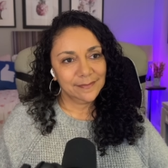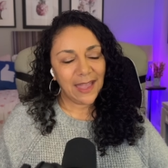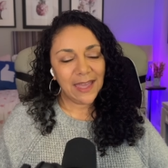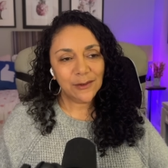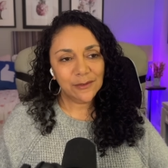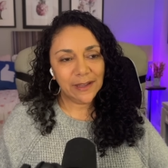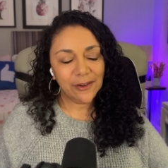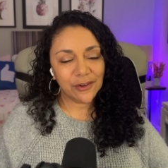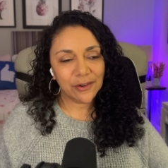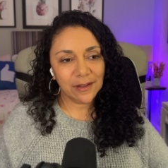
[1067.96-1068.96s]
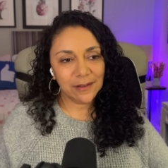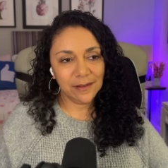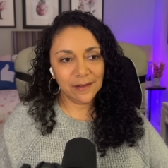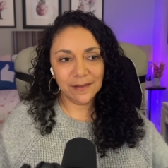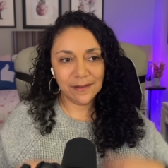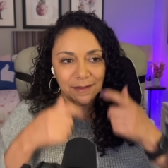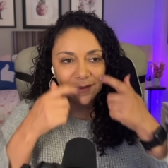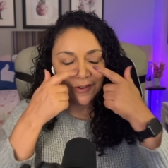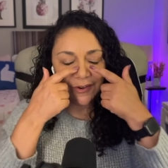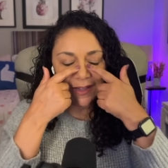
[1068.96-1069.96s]
I don't like her
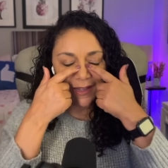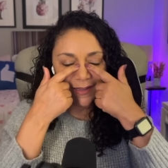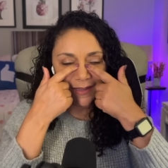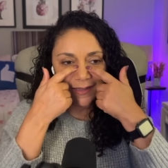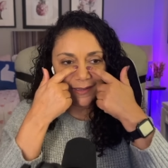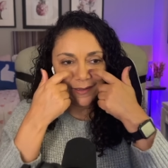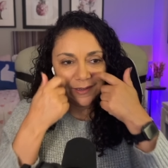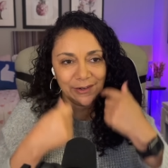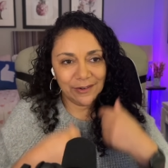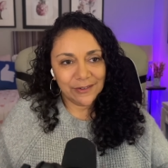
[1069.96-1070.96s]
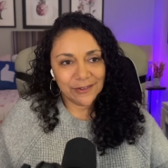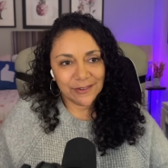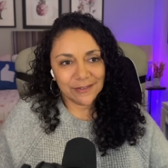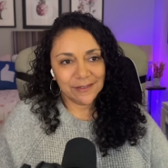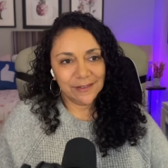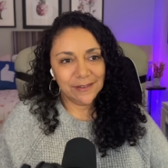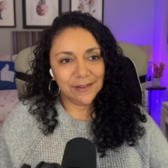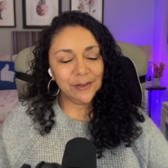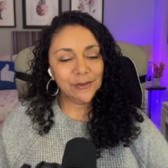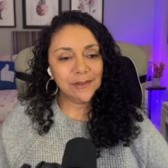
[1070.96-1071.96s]
highlight here on her
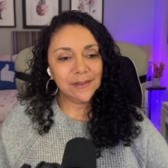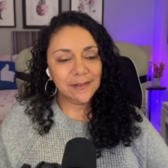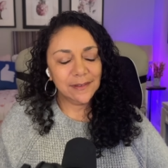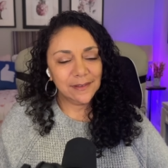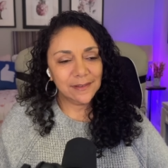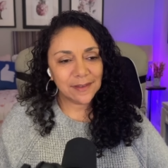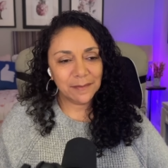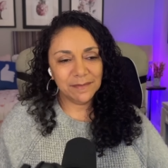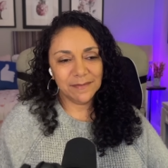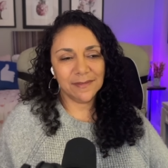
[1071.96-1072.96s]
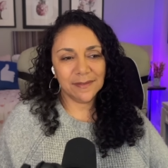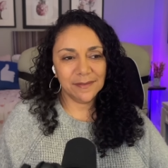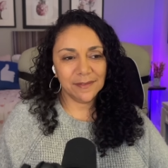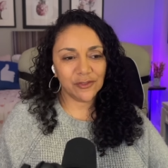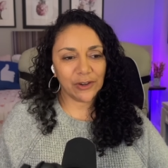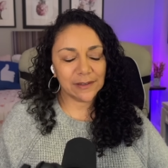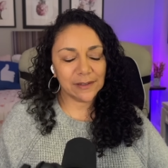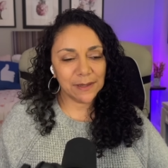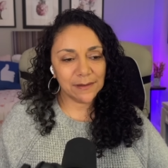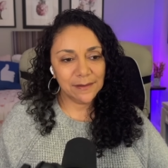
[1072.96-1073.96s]
nose. Something's distracting,
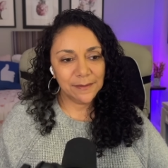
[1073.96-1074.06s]
but